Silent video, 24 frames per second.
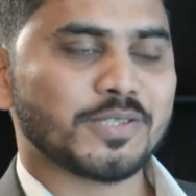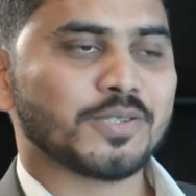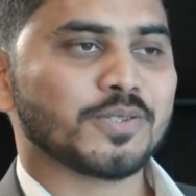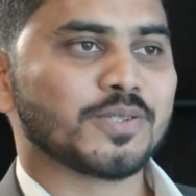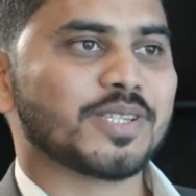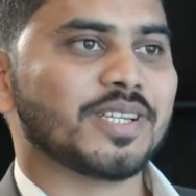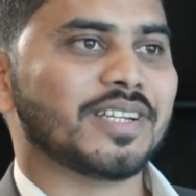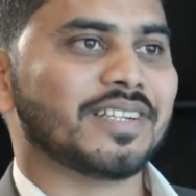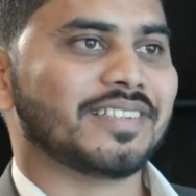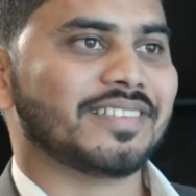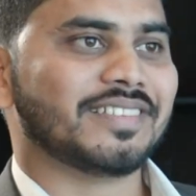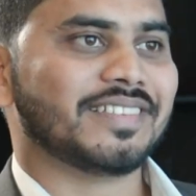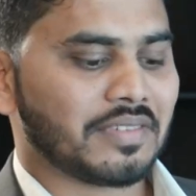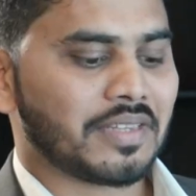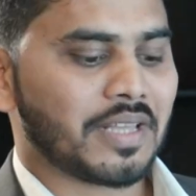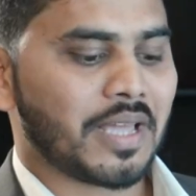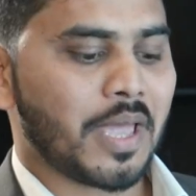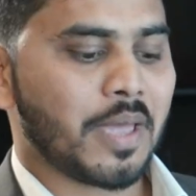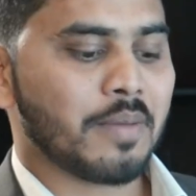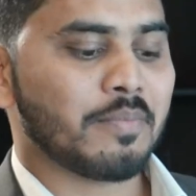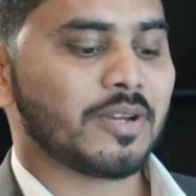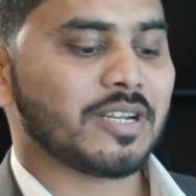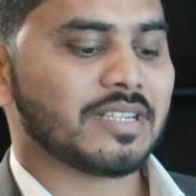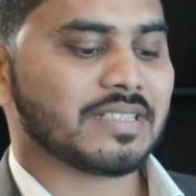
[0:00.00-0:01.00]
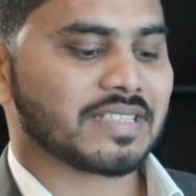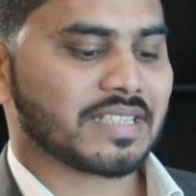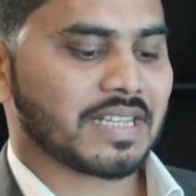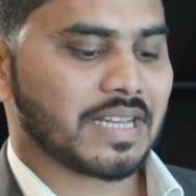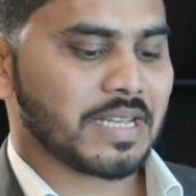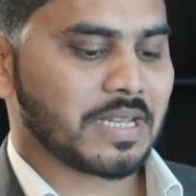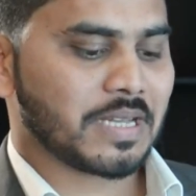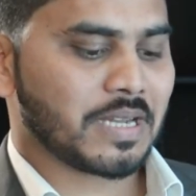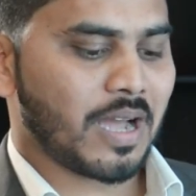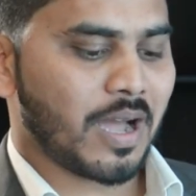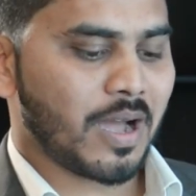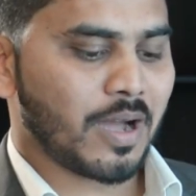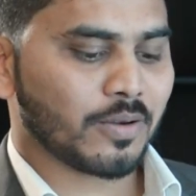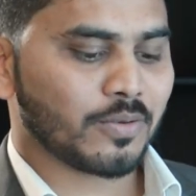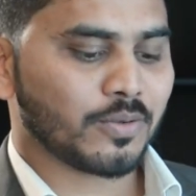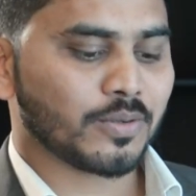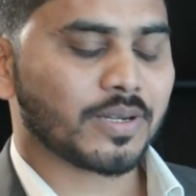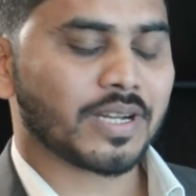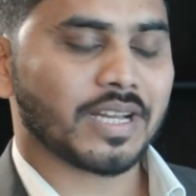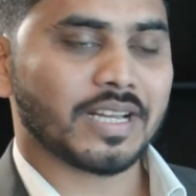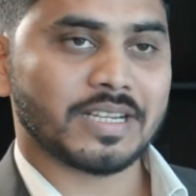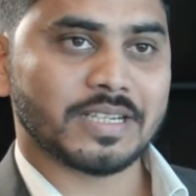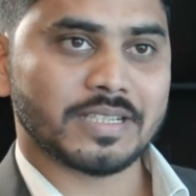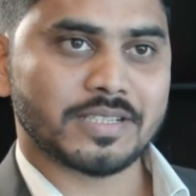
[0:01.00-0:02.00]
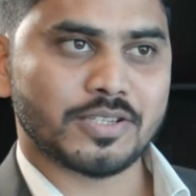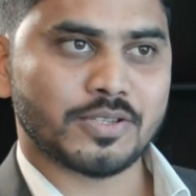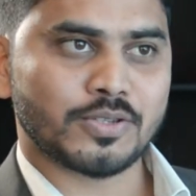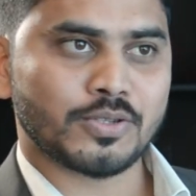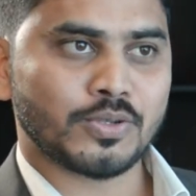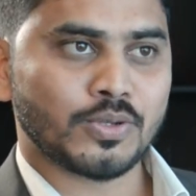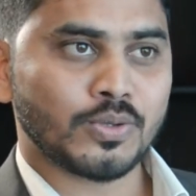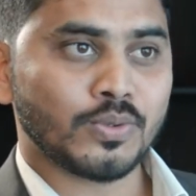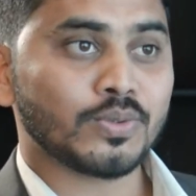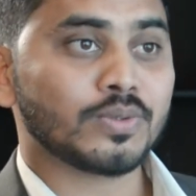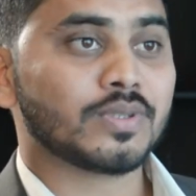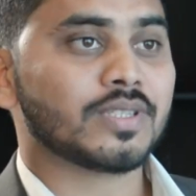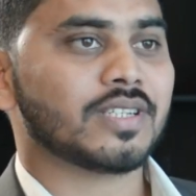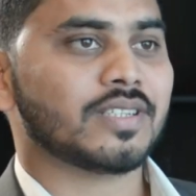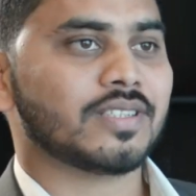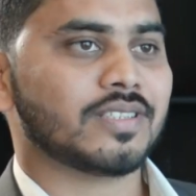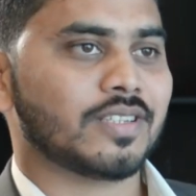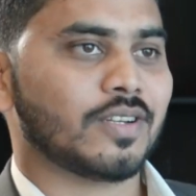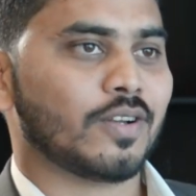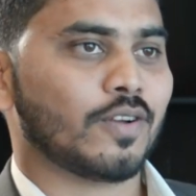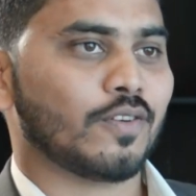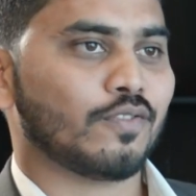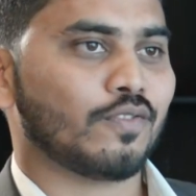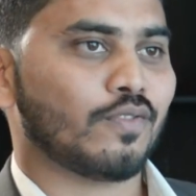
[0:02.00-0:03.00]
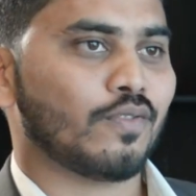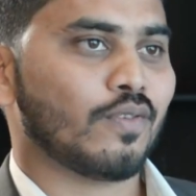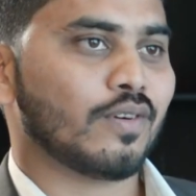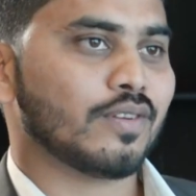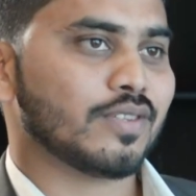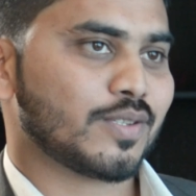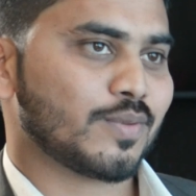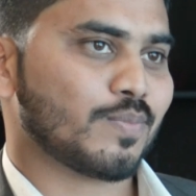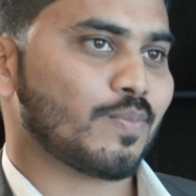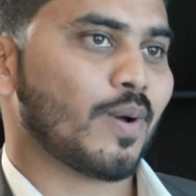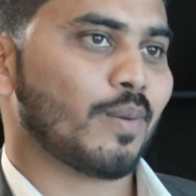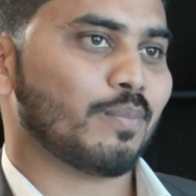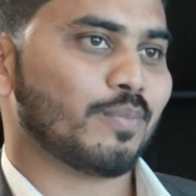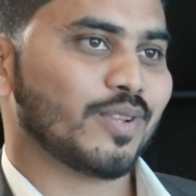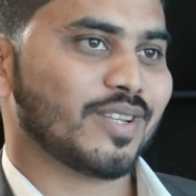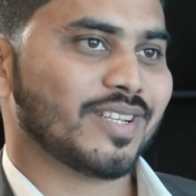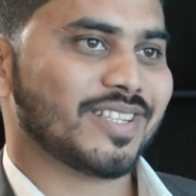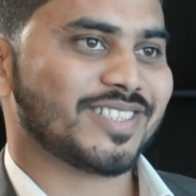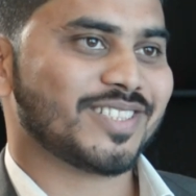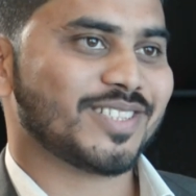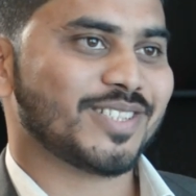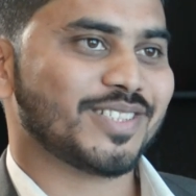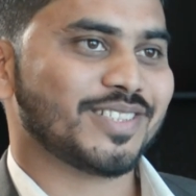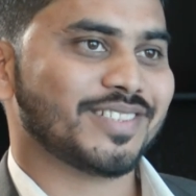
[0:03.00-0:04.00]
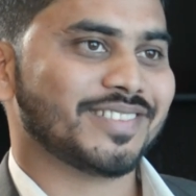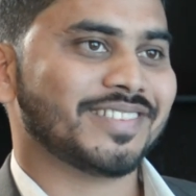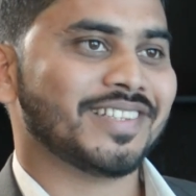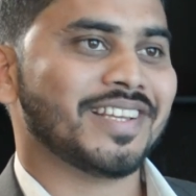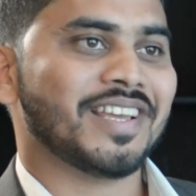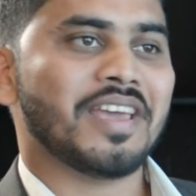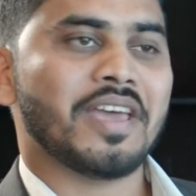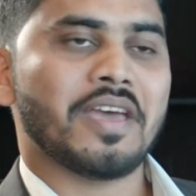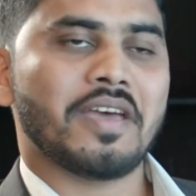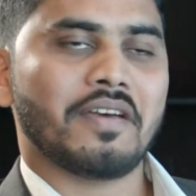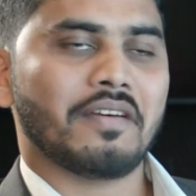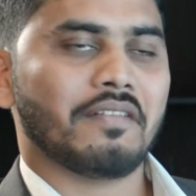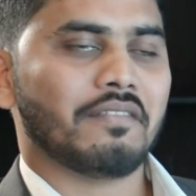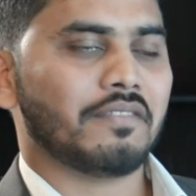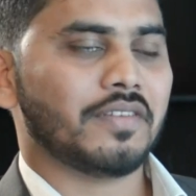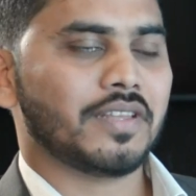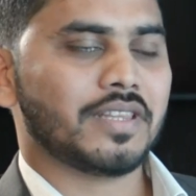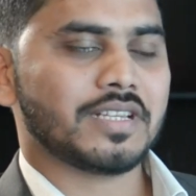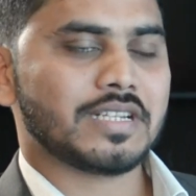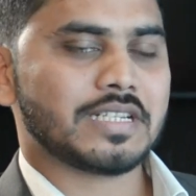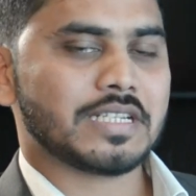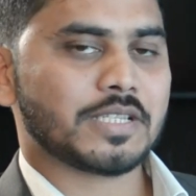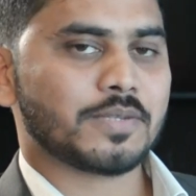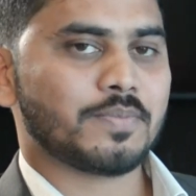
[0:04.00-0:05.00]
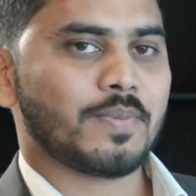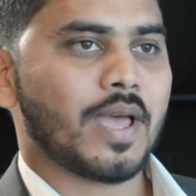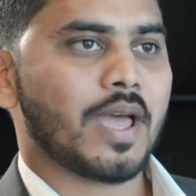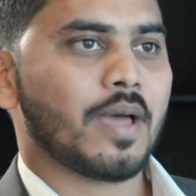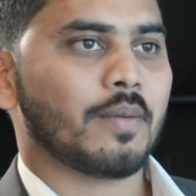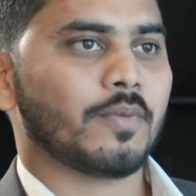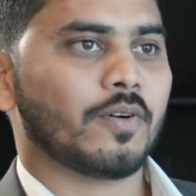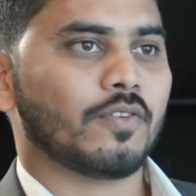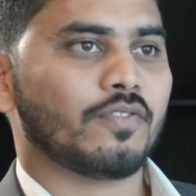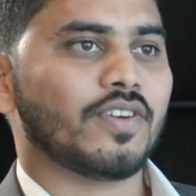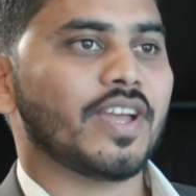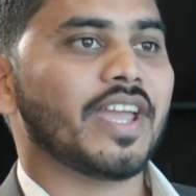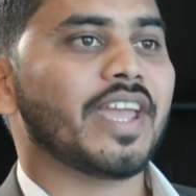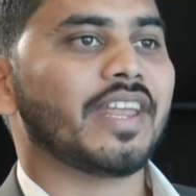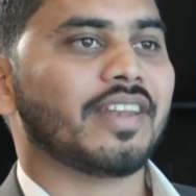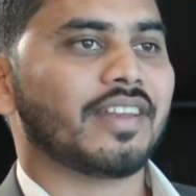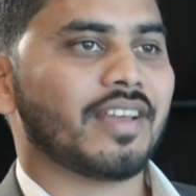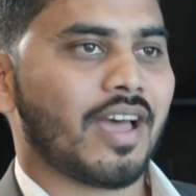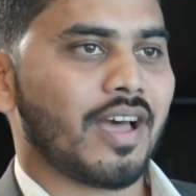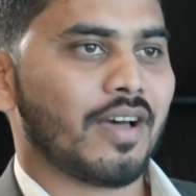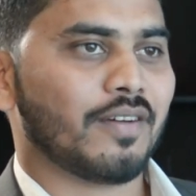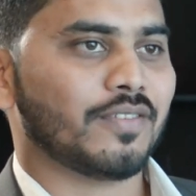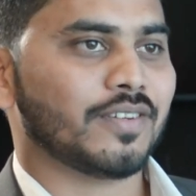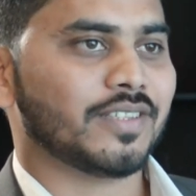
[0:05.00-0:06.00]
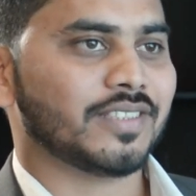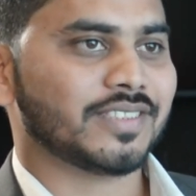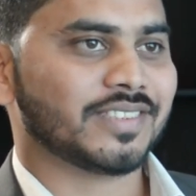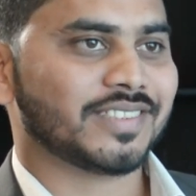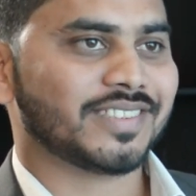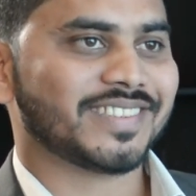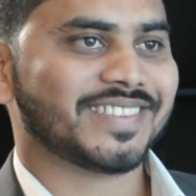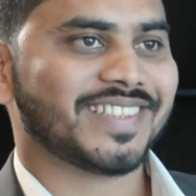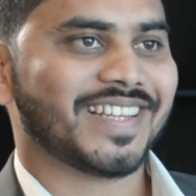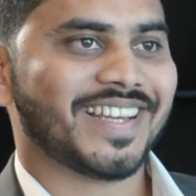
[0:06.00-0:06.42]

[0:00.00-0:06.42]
you said, the Emirates SkyCargo connects 2/3 of world's population within a span of 8 hours,